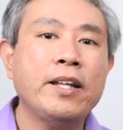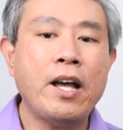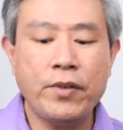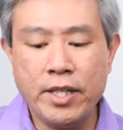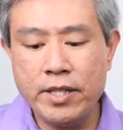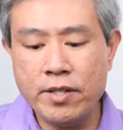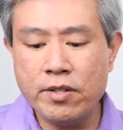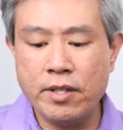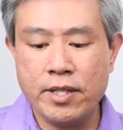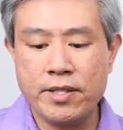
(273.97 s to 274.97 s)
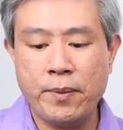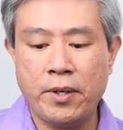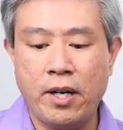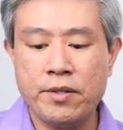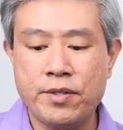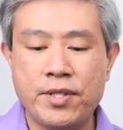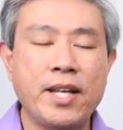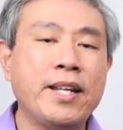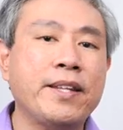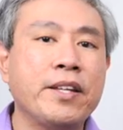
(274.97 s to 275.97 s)
Now, in addition to this, I will also
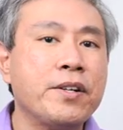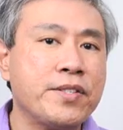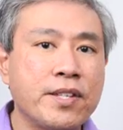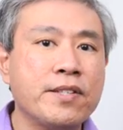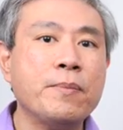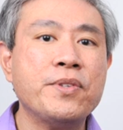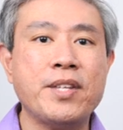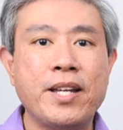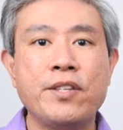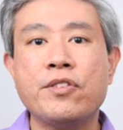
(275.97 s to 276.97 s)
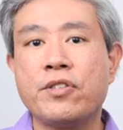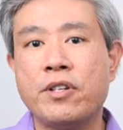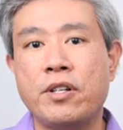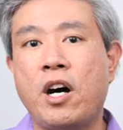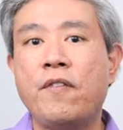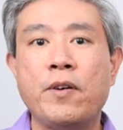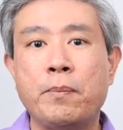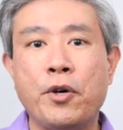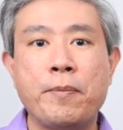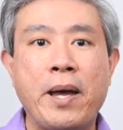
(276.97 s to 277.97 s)
say that there are system settings to turn off
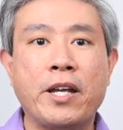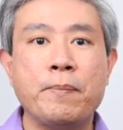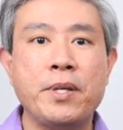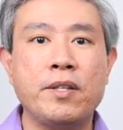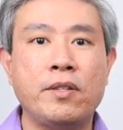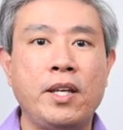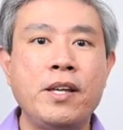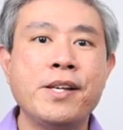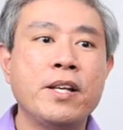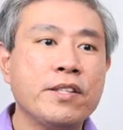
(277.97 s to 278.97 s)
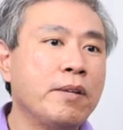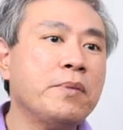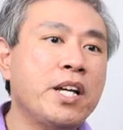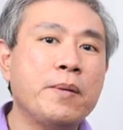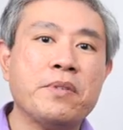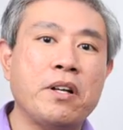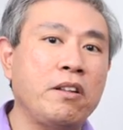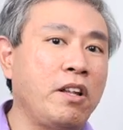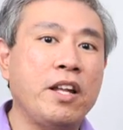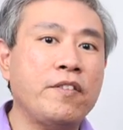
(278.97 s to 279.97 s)
on both Mac and PC. Sometimes
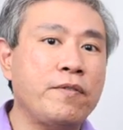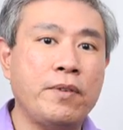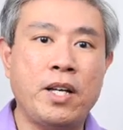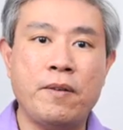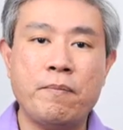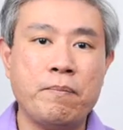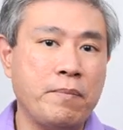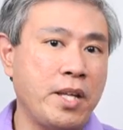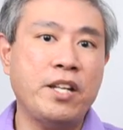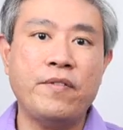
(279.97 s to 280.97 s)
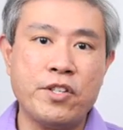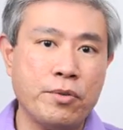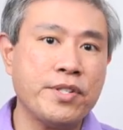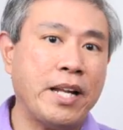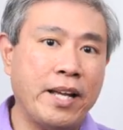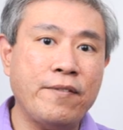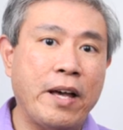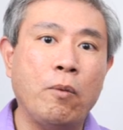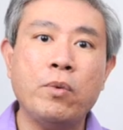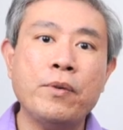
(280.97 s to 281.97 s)
a lot of uh, individuals that I have
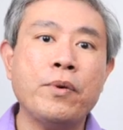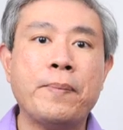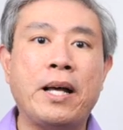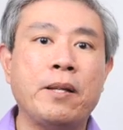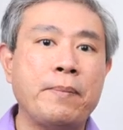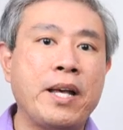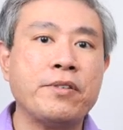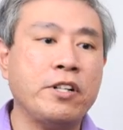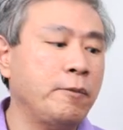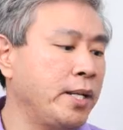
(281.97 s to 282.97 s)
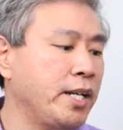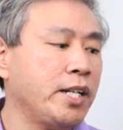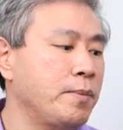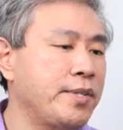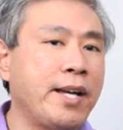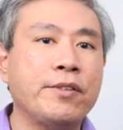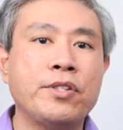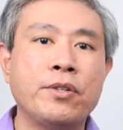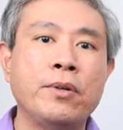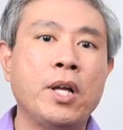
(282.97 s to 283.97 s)
helped with with Palette Master Element, it comes down
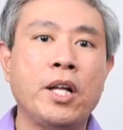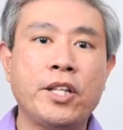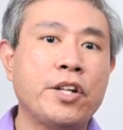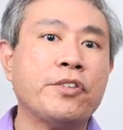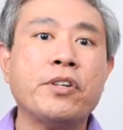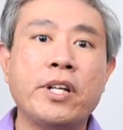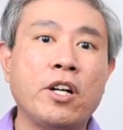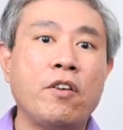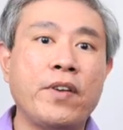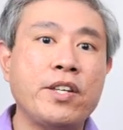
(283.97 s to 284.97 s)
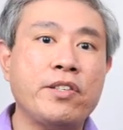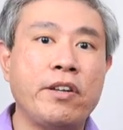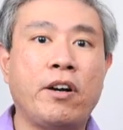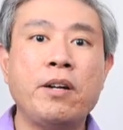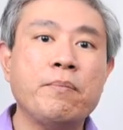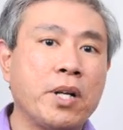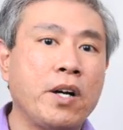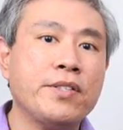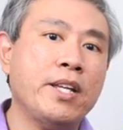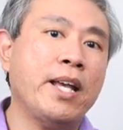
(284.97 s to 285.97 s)
to not turning off HDR,
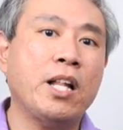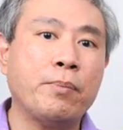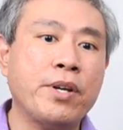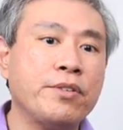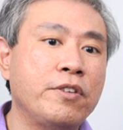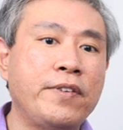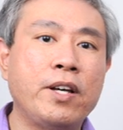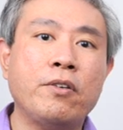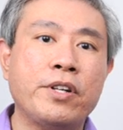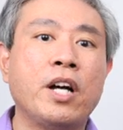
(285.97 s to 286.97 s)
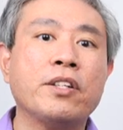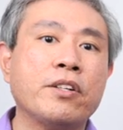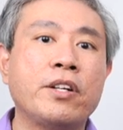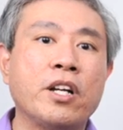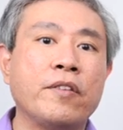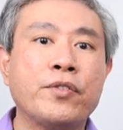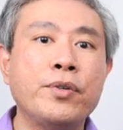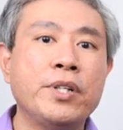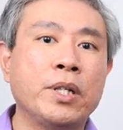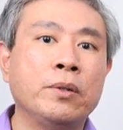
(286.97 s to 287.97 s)
causing calibration to fail, or not turning off
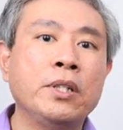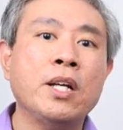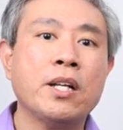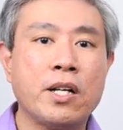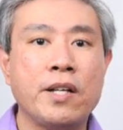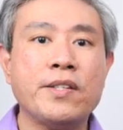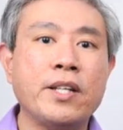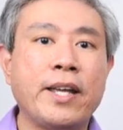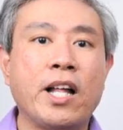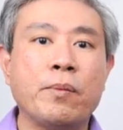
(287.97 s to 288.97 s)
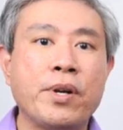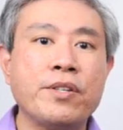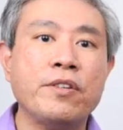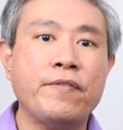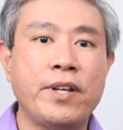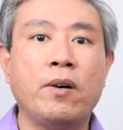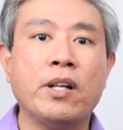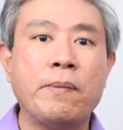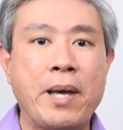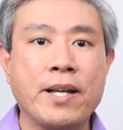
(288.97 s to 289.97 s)
True Tone, causing the calibration to fail
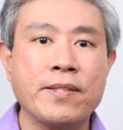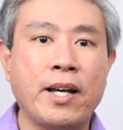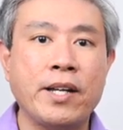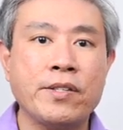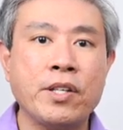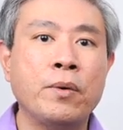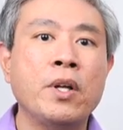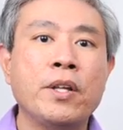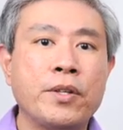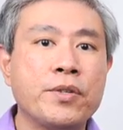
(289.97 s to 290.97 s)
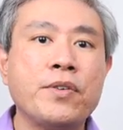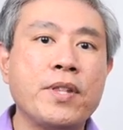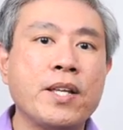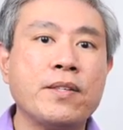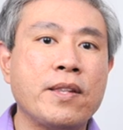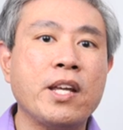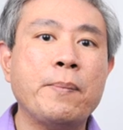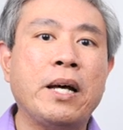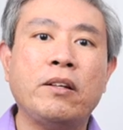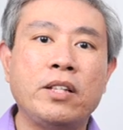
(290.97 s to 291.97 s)
on the Mac side. So those are things to think
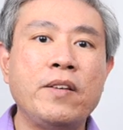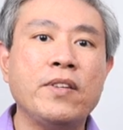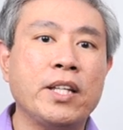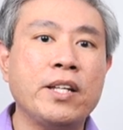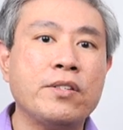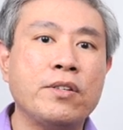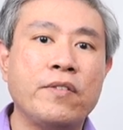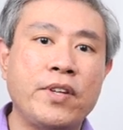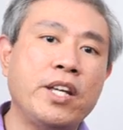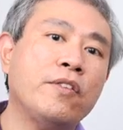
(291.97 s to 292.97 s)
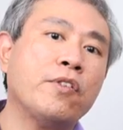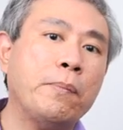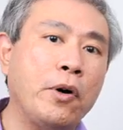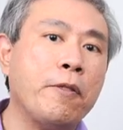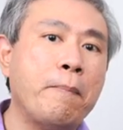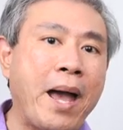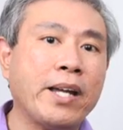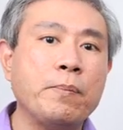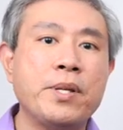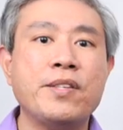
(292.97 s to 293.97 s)
about, and I'll leave a link to the video for both
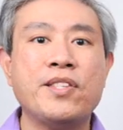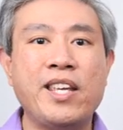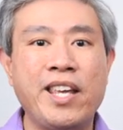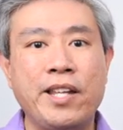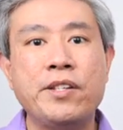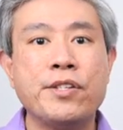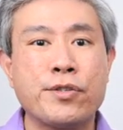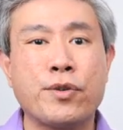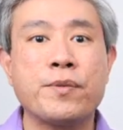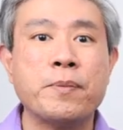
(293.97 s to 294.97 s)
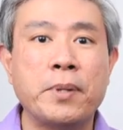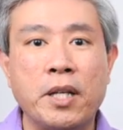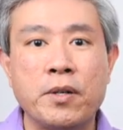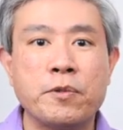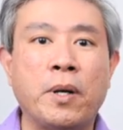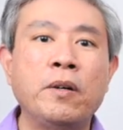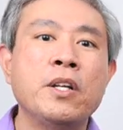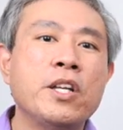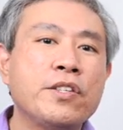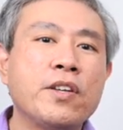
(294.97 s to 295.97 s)
Mac and PC in the description below as well,
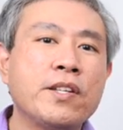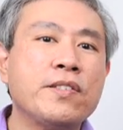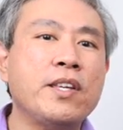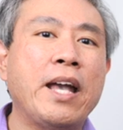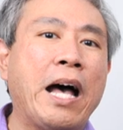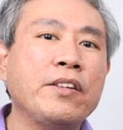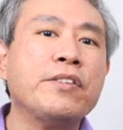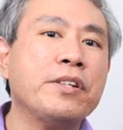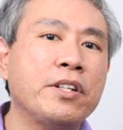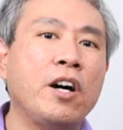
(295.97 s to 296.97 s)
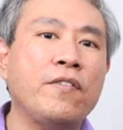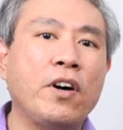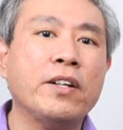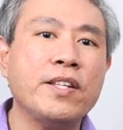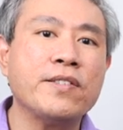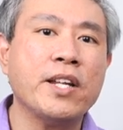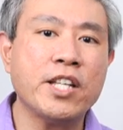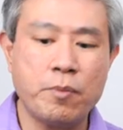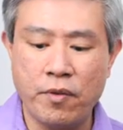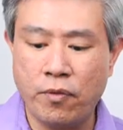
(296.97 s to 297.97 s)
so you can see how to turn off all these
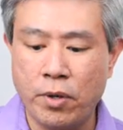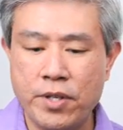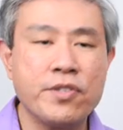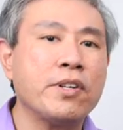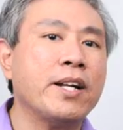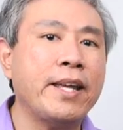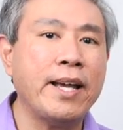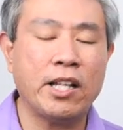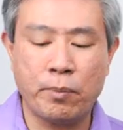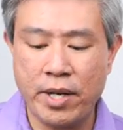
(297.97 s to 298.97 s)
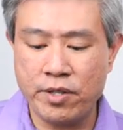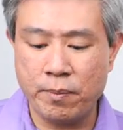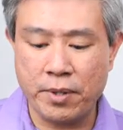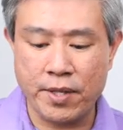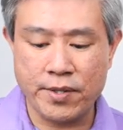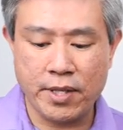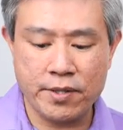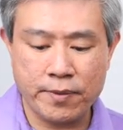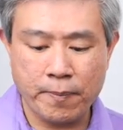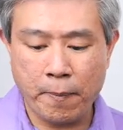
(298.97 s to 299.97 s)
settings before you start a calibration
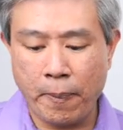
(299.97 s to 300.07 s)
process.